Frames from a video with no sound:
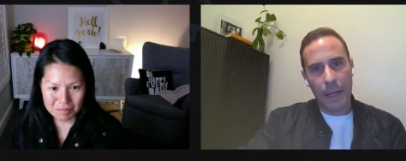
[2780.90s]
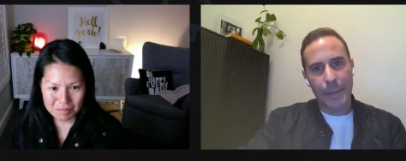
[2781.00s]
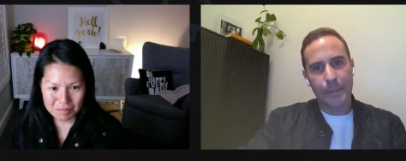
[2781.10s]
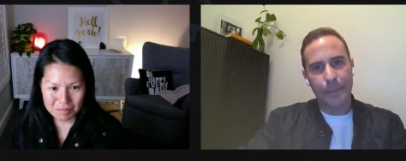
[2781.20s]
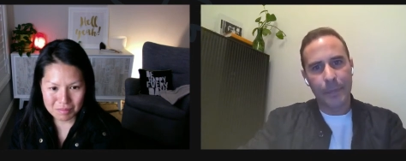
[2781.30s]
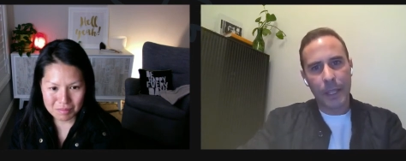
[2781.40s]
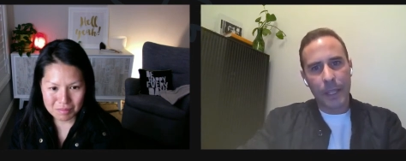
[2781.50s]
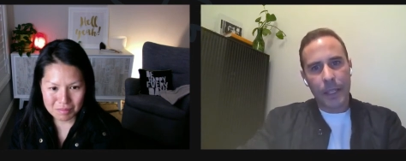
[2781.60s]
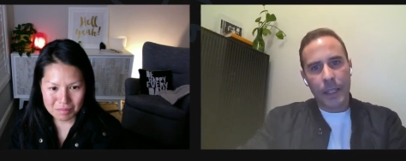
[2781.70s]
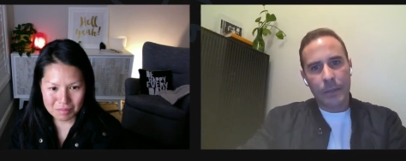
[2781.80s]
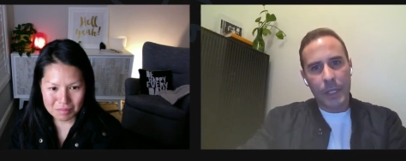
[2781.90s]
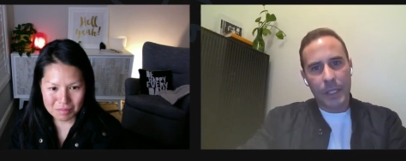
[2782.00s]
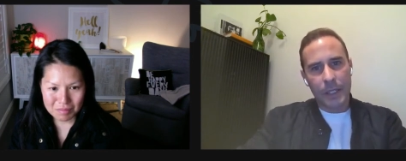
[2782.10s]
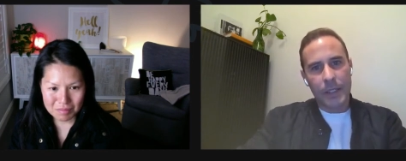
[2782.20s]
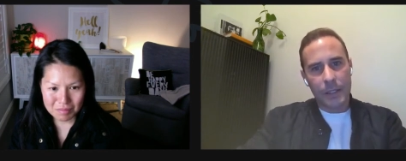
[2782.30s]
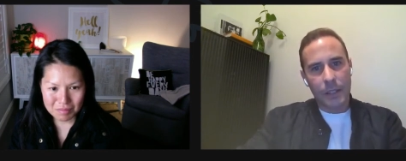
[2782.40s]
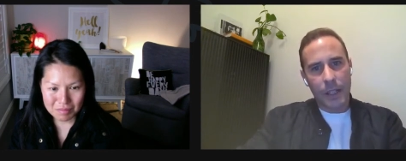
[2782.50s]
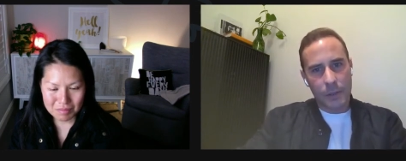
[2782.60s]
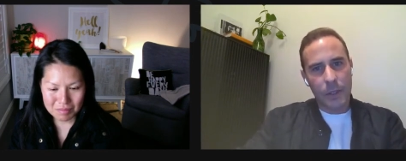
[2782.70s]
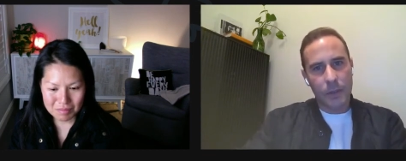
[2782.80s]
Speaker 1: um, because
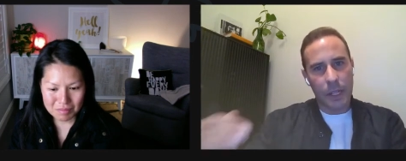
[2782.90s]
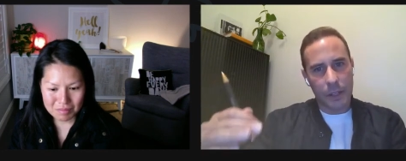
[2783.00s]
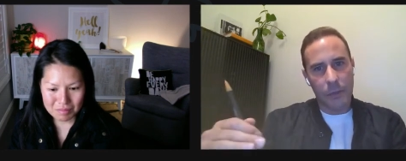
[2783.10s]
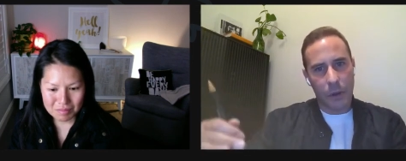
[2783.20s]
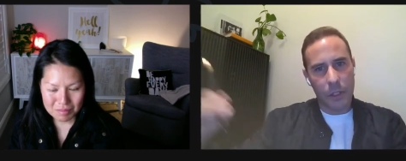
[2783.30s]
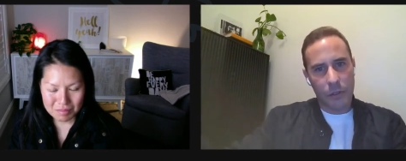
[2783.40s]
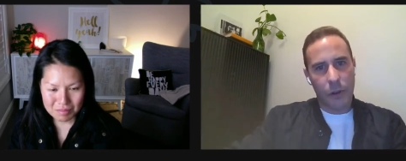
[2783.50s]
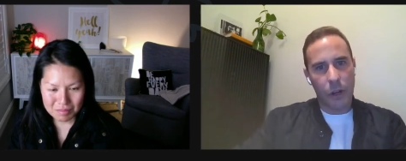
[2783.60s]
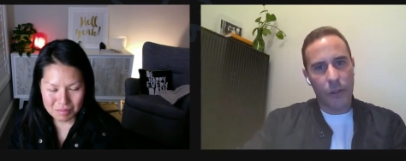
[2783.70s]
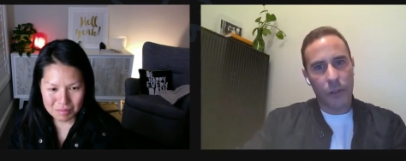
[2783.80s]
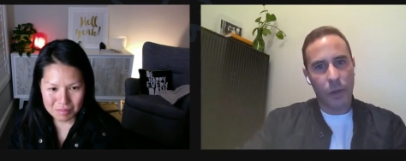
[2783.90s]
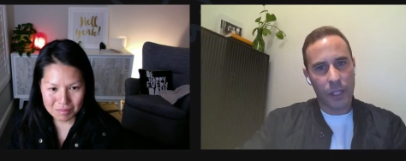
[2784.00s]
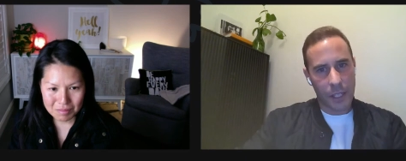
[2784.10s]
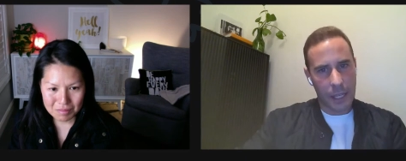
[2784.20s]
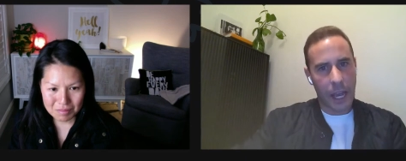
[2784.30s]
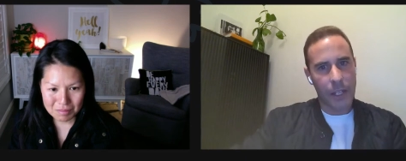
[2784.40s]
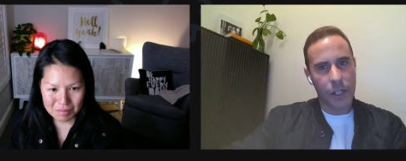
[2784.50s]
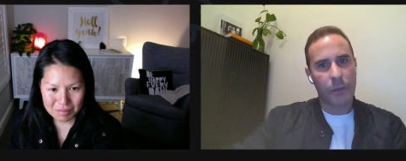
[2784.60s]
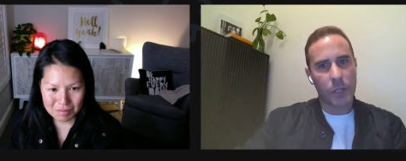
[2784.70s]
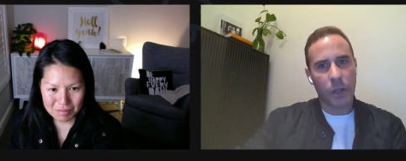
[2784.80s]
that's when you'll get the most growth and where you can catch
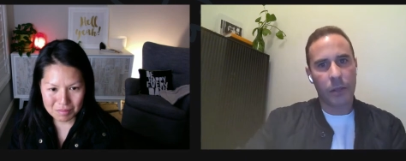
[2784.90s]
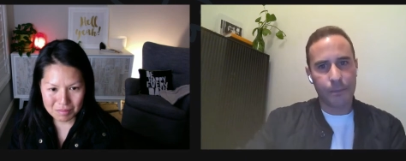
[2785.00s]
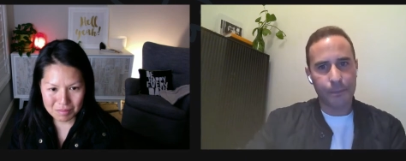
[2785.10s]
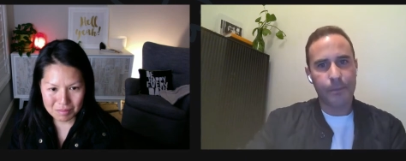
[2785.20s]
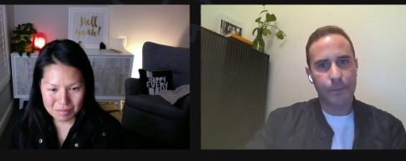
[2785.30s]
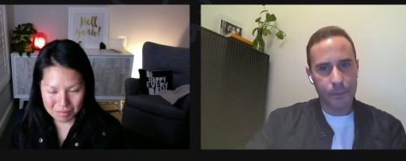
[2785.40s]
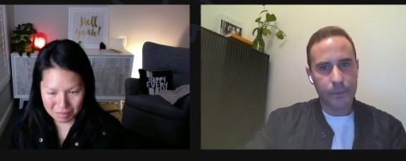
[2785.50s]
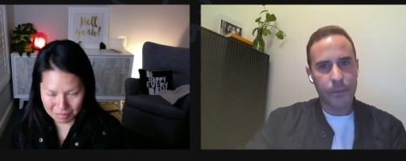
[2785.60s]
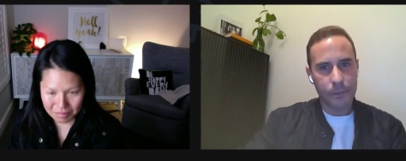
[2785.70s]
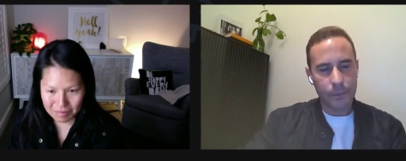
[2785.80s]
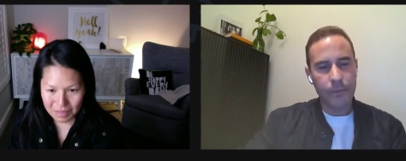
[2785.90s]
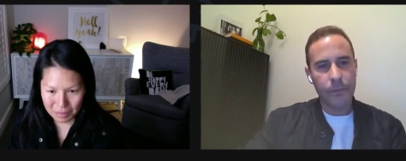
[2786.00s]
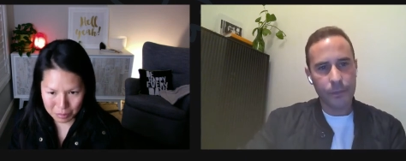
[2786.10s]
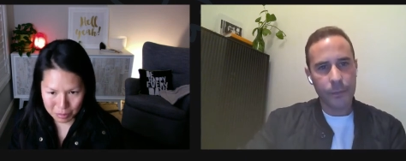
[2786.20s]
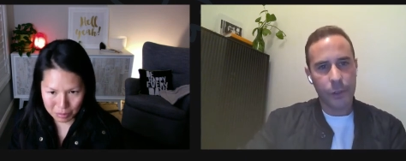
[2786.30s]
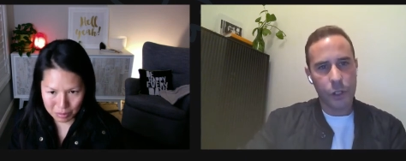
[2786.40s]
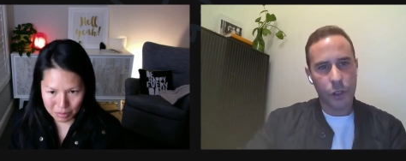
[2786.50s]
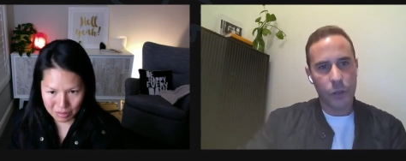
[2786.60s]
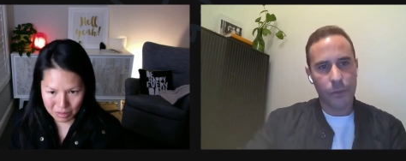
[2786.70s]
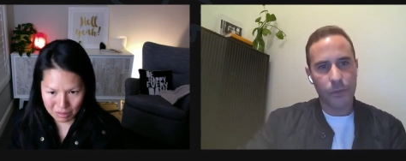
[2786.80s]
up time.
Speaker 2: Absolutely.
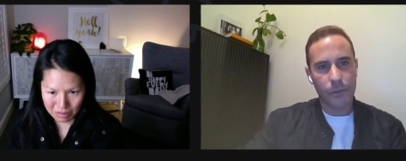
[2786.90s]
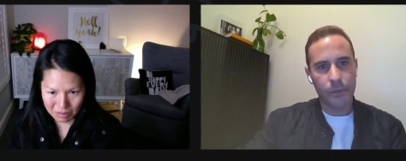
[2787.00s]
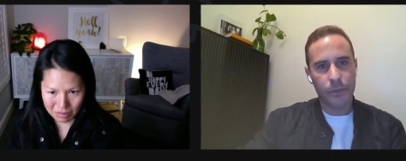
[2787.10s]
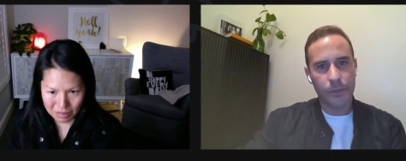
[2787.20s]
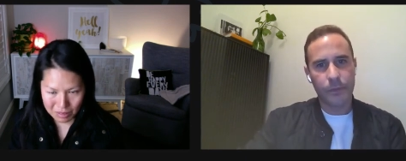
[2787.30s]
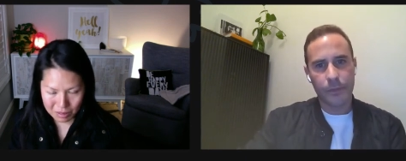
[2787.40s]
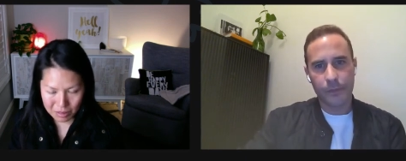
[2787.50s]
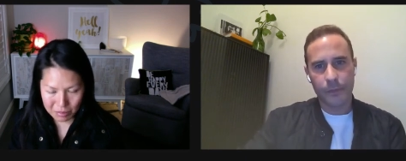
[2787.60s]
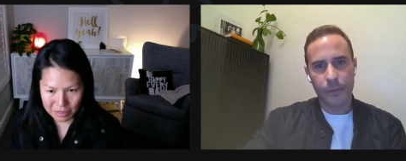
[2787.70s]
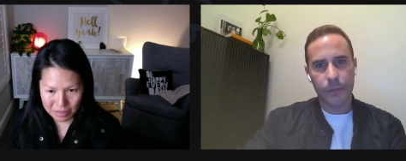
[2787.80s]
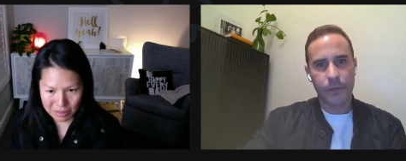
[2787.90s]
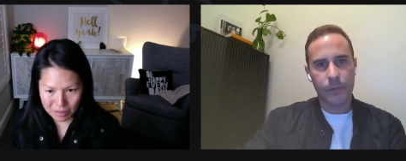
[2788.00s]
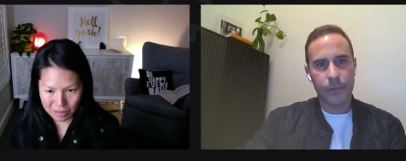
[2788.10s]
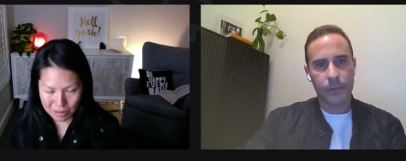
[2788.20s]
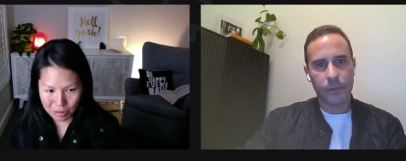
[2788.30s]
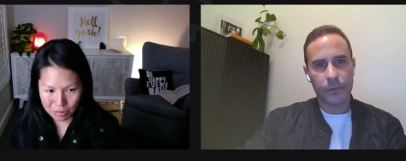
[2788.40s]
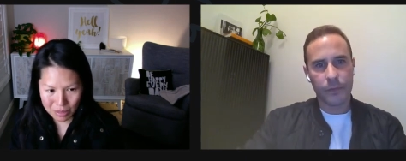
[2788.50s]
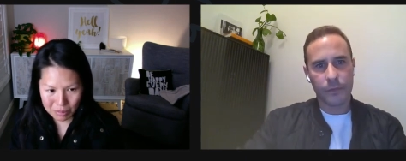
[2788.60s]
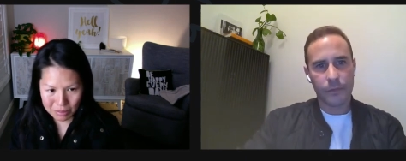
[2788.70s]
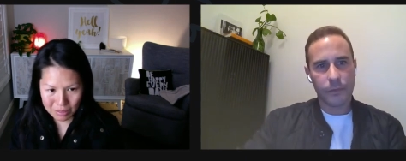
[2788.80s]
Sure. That's a great way to, to
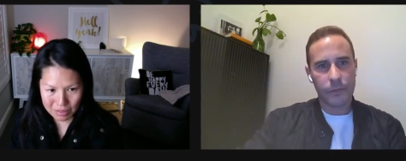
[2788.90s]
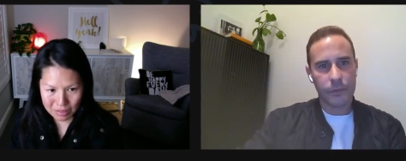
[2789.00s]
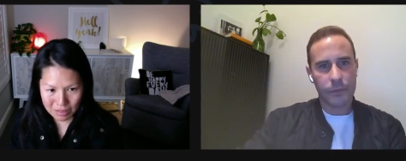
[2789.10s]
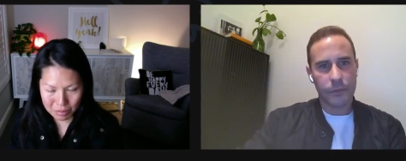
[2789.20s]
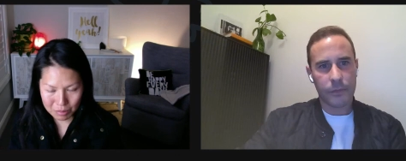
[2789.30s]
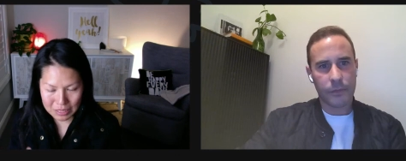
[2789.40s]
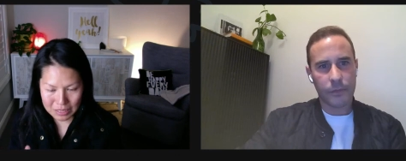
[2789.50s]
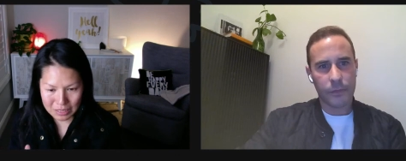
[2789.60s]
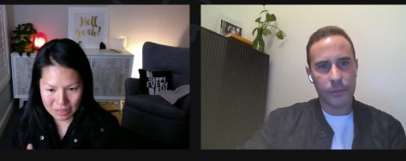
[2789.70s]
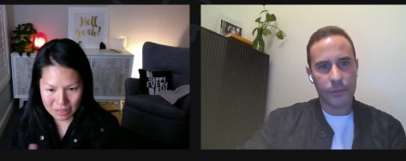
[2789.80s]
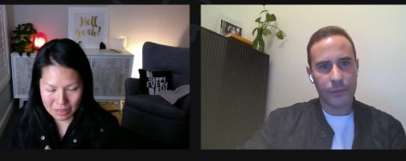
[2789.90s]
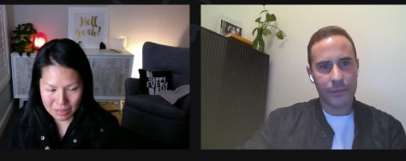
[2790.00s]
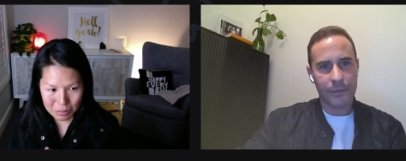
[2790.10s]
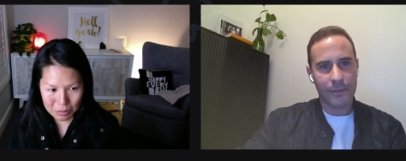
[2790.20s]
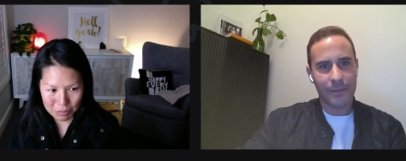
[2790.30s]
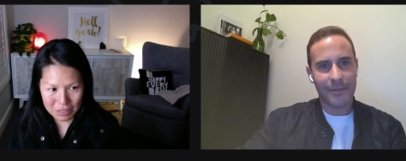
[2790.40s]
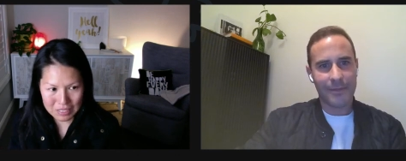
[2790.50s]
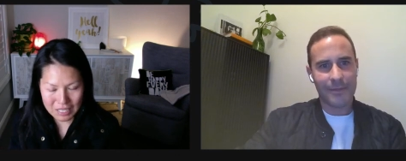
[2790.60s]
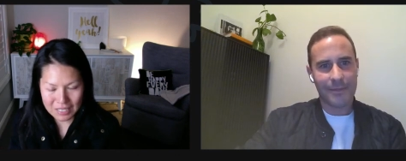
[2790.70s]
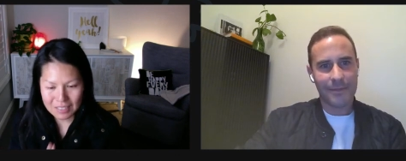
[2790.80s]
wrap things up. Brenton, it's been
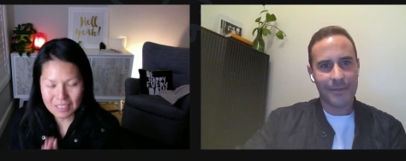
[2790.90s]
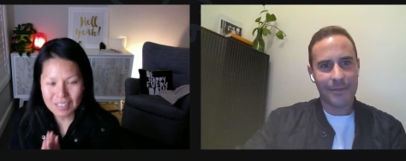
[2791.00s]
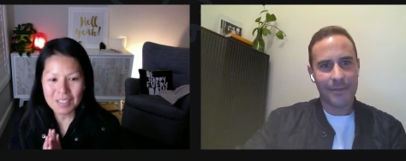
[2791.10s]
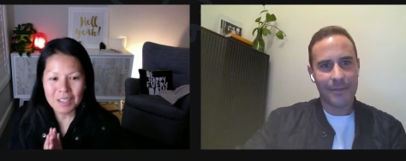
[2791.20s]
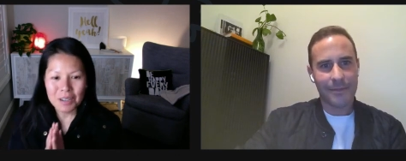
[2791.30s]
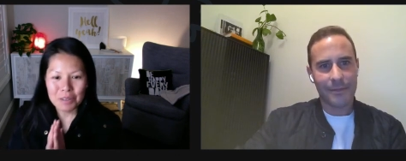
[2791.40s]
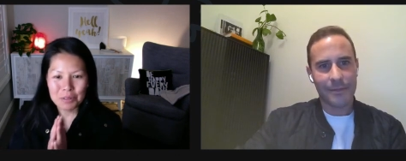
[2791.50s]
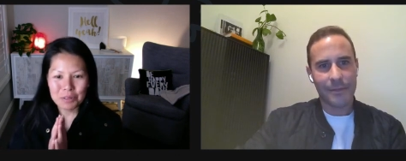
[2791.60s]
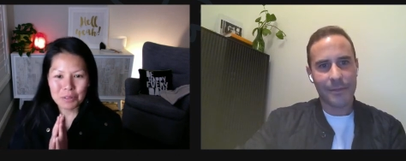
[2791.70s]
fantastic. For